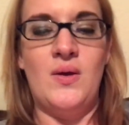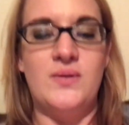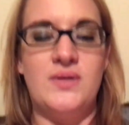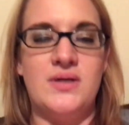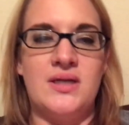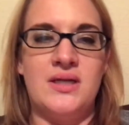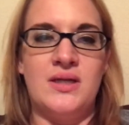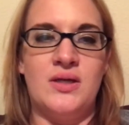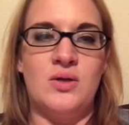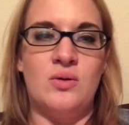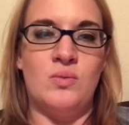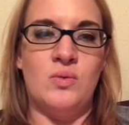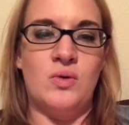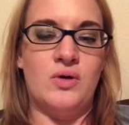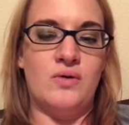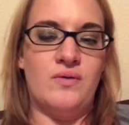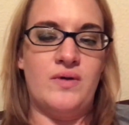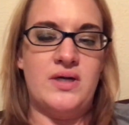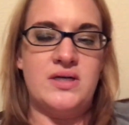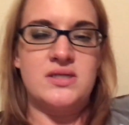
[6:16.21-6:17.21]
did a little
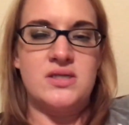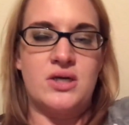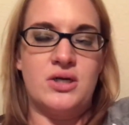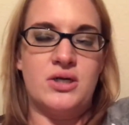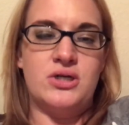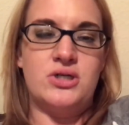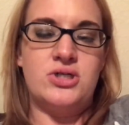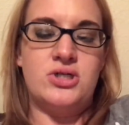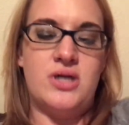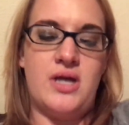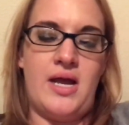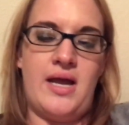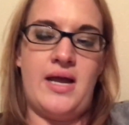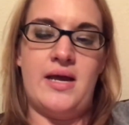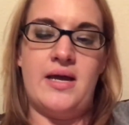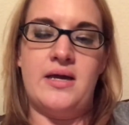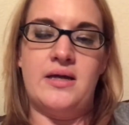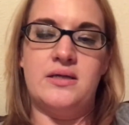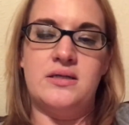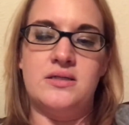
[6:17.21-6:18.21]
more research
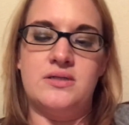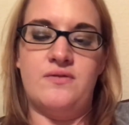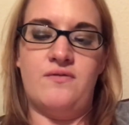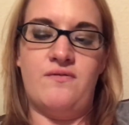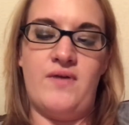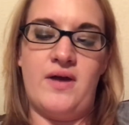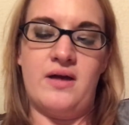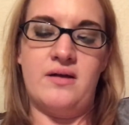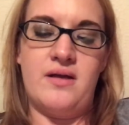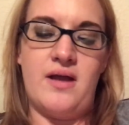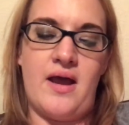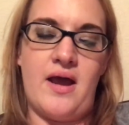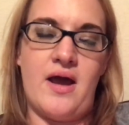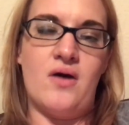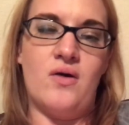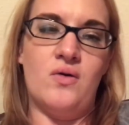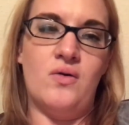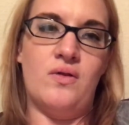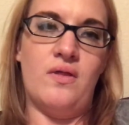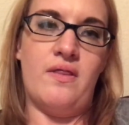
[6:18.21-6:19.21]
and found
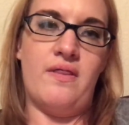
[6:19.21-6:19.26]
out